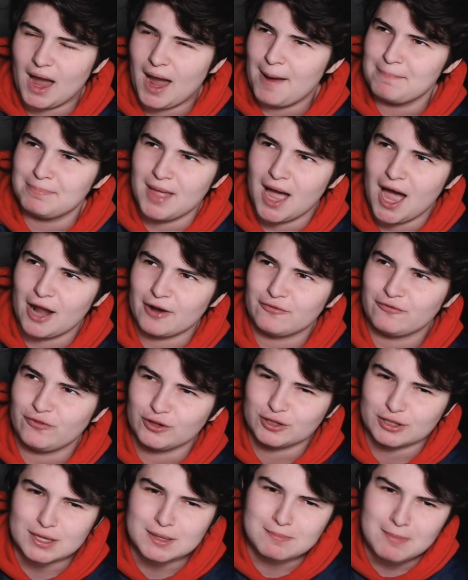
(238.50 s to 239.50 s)
I'm not
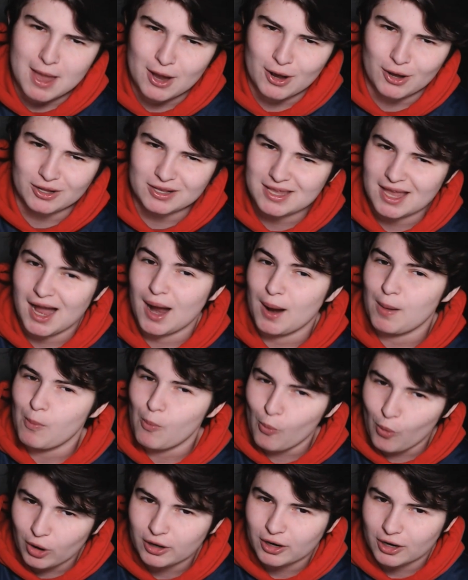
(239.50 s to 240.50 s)
fully male. Yeah, I'm
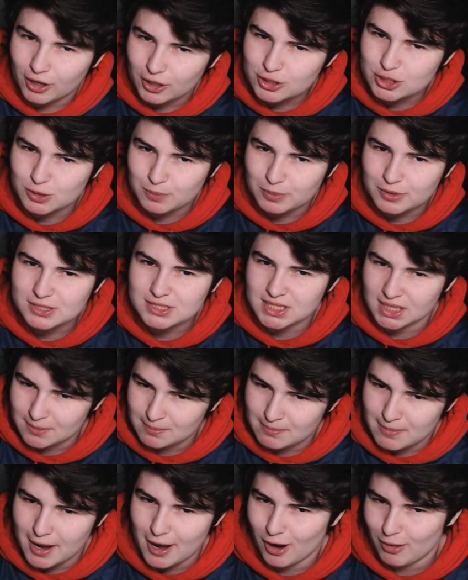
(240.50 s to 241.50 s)
100%
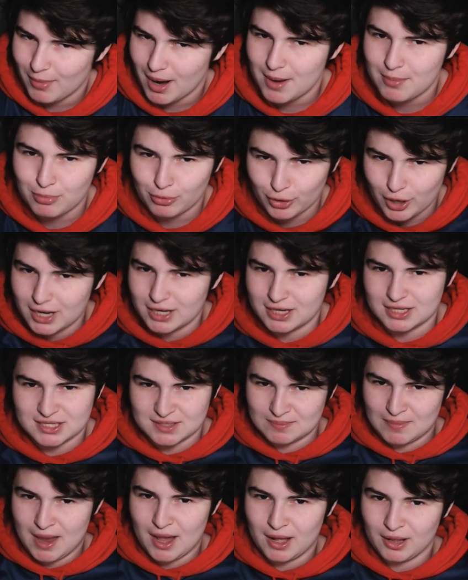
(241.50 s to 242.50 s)
male. My brain is
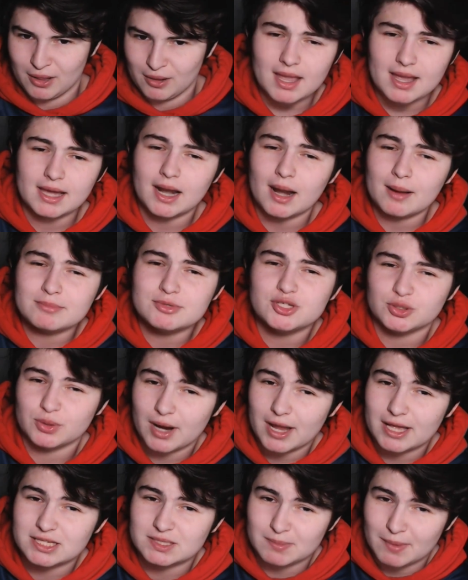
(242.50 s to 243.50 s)
male. And I'm
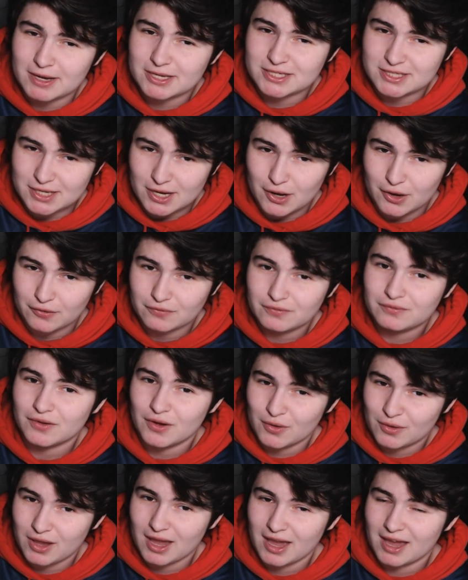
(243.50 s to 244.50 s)
trans myself,
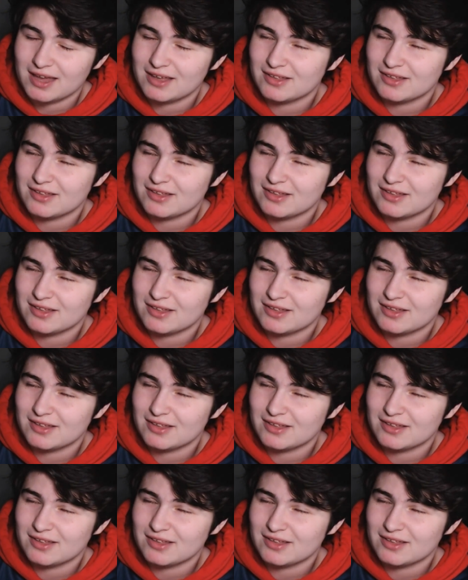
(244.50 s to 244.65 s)
okay?